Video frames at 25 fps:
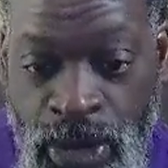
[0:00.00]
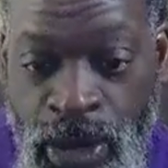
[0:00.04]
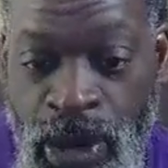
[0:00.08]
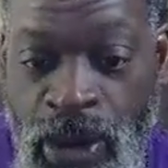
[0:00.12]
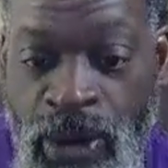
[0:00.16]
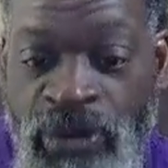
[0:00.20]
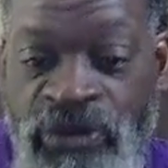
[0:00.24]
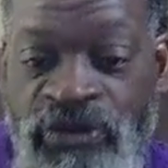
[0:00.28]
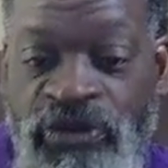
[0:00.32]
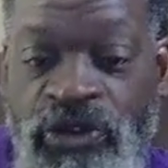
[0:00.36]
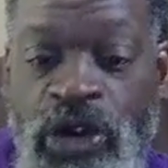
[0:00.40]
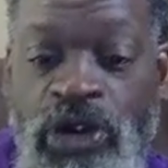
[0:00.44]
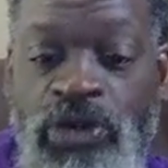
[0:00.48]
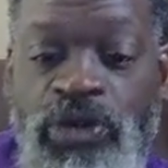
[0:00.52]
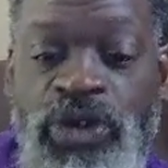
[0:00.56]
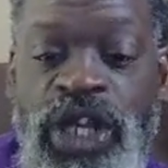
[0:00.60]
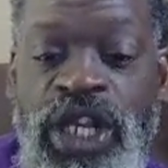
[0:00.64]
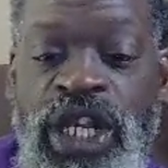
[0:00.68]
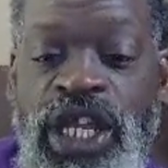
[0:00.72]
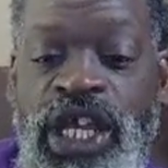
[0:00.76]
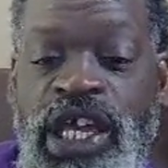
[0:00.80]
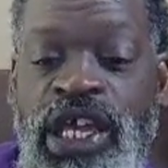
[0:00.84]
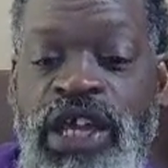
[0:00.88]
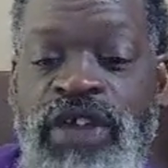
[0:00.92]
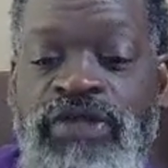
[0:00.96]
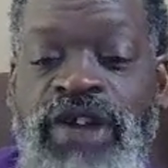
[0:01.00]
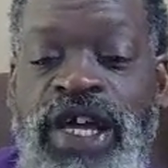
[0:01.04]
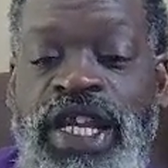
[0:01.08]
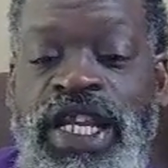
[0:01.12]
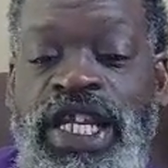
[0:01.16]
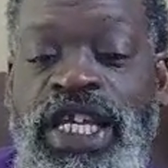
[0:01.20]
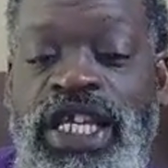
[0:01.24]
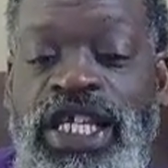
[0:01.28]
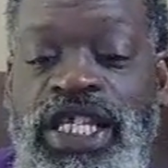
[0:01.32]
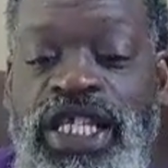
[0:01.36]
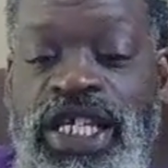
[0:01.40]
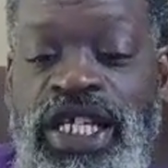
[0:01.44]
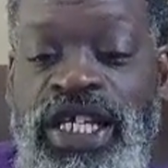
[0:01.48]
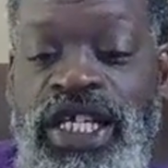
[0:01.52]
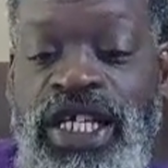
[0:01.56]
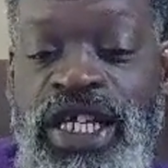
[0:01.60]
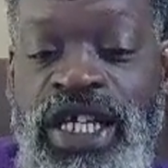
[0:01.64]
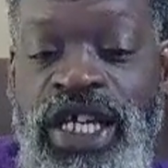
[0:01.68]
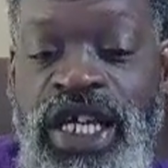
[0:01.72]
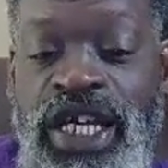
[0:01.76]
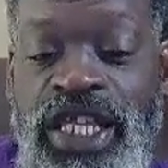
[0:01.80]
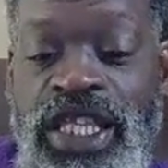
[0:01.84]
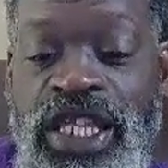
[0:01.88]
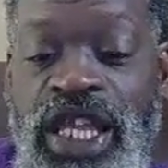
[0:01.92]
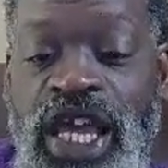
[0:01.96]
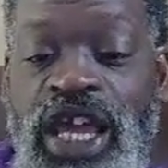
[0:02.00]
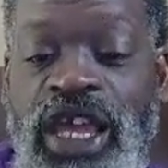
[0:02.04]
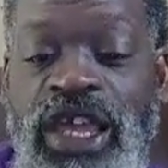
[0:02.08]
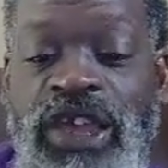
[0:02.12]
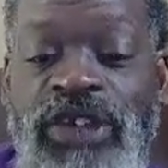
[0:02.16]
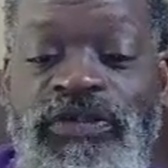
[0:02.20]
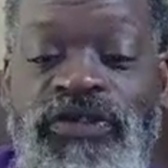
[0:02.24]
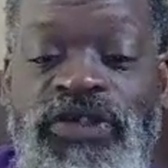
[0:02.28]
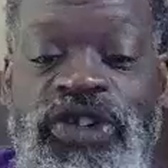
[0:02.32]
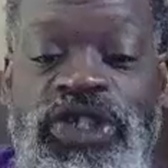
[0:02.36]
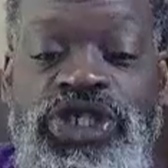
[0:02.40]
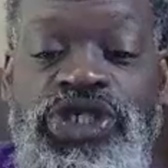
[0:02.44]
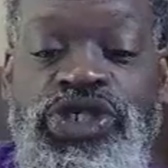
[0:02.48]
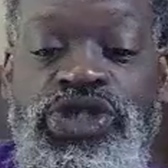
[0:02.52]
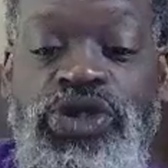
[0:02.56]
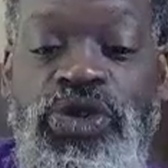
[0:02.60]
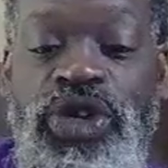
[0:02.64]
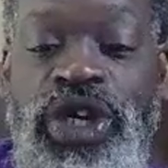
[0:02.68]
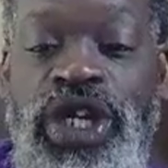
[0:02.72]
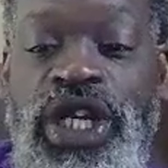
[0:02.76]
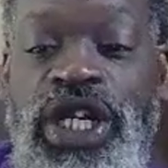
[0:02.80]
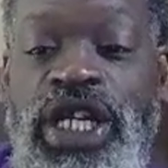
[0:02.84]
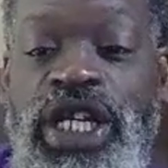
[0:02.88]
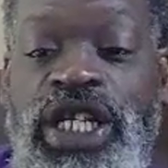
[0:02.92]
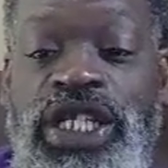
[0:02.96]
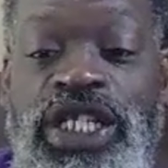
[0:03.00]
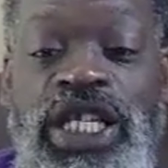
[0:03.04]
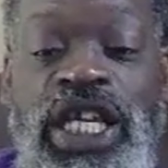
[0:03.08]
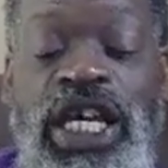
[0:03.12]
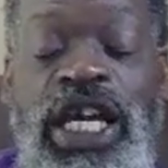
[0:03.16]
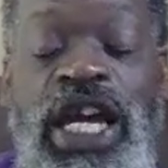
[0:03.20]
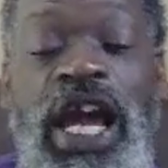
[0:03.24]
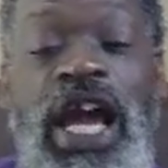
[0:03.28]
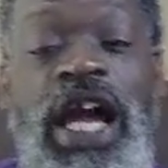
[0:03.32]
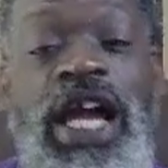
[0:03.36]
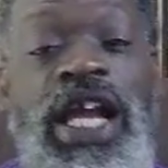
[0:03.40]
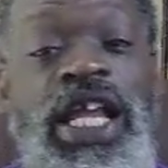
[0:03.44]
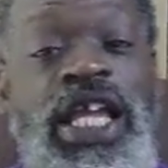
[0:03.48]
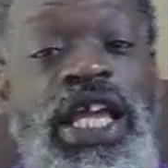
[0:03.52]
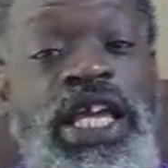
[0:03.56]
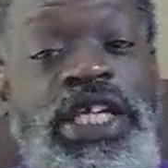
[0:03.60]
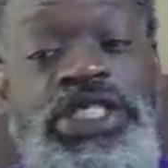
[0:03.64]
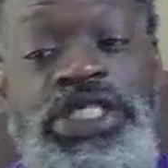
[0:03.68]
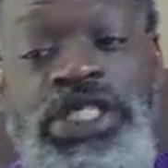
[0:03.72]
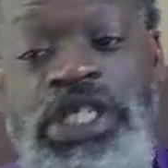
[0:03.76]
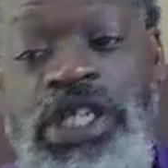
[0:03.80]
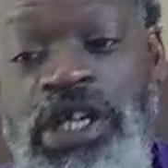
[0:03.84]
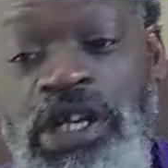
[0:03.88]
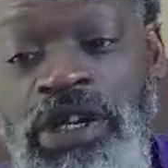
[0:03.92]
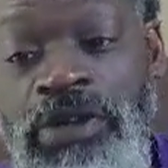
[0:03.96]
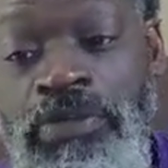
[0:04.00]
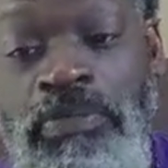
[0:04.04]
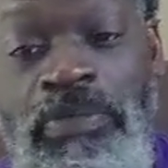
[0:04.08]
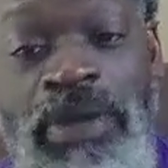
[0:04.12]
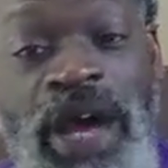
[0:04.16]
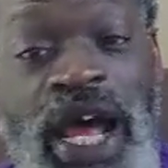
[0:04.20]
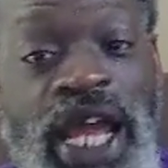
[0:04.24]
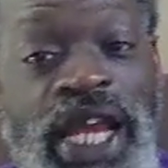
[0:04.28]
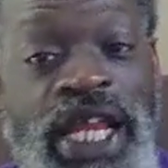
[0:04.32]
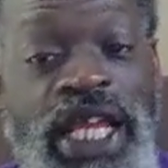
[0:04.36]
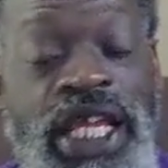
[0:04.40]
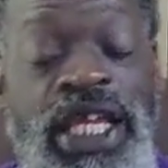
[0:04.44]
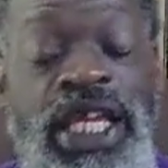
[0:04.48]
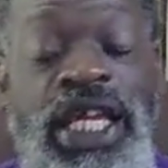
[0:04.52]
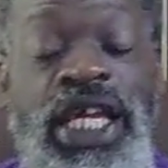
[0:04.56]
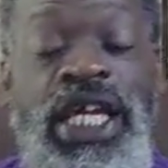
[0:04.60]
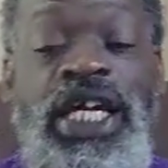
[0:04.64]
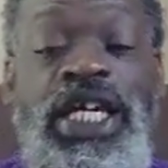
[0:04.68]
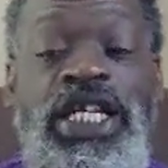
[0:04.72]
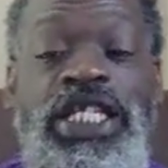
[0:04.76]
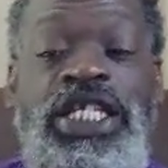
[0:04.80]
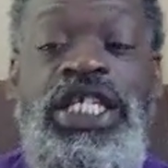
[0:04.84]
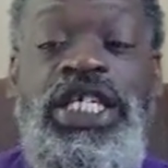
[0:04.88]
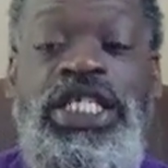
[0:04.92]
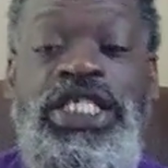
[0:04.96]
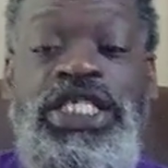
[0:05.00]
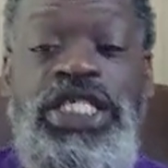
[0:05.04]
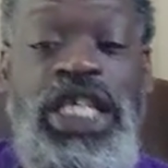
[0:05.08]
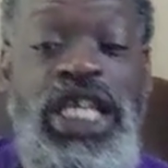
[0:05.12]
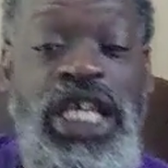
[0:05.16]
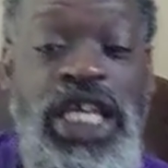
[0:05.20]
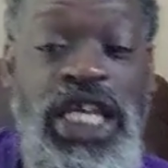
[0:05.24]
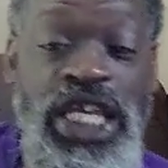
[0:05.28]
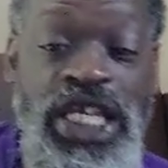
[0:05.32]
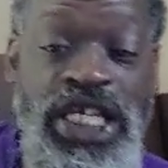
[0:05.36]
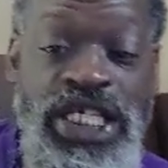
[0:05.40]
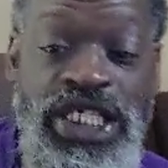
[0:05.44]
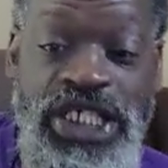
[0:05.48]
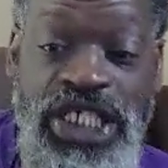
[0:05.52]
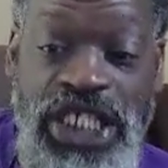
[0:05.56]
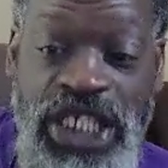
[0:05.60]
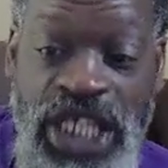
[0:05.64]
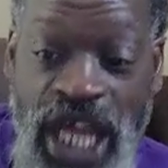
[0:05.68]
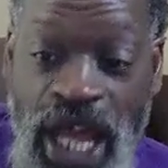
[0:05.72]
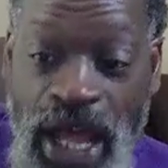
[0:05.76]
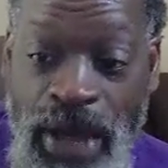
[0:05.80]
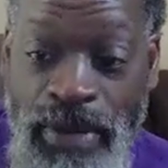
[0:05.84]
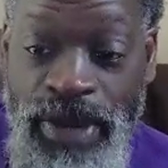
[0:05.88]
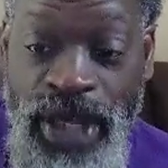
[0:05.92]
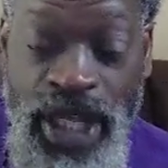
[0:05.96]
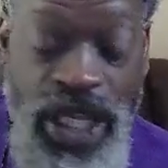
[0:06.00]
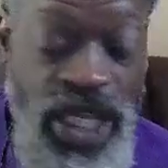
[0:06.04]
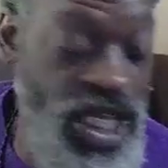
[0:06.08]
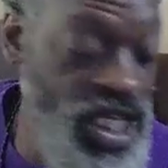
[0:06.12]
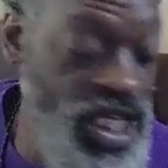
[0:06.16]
But before we leave, I need to thank you for joining the congregation of the mighty. This is Gye-Nyame